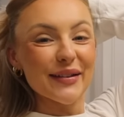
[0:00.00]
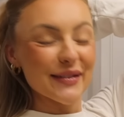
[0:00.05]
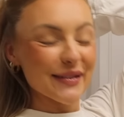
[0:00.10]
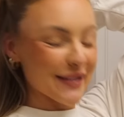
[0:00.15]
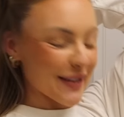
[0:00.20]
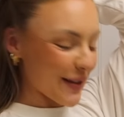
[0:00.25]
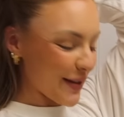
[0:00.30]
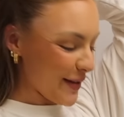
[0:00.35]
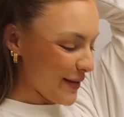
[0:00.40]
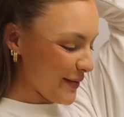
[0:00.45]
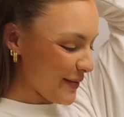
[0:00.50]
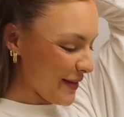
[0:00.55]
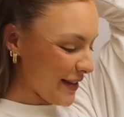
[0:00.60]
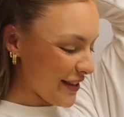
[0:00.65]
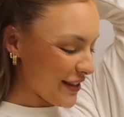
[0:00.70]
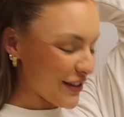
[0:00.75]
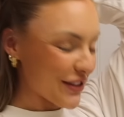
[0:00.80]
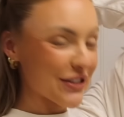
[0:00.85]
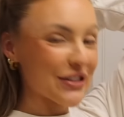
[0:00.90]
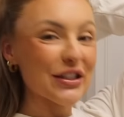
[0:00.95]
which
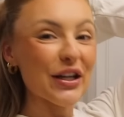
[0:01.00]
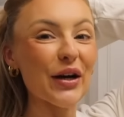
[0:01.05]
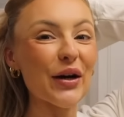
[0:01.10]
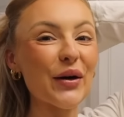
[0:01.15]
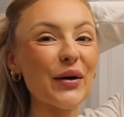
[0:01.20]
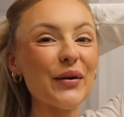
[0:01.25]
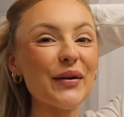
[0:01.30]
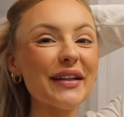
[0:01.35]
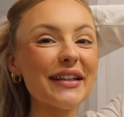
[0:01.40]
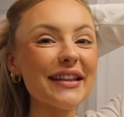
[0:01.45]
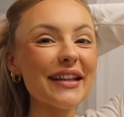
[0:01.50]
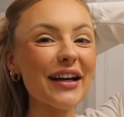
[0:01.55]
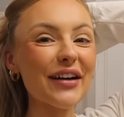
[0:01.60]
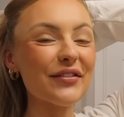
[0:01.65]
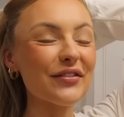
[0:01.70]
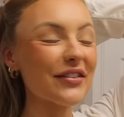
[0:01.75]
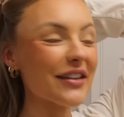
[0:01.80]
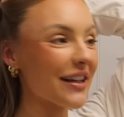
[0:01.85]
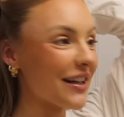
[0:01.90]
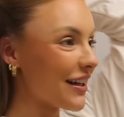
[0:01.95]
I'm so in
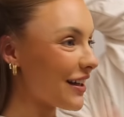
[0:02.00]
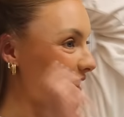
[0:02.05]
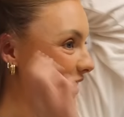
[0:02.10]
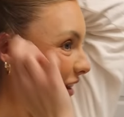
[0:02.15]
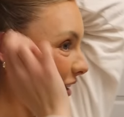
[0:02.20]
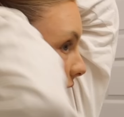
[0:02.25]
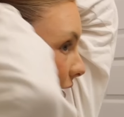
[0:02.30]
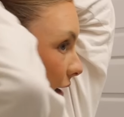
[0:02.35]
love with.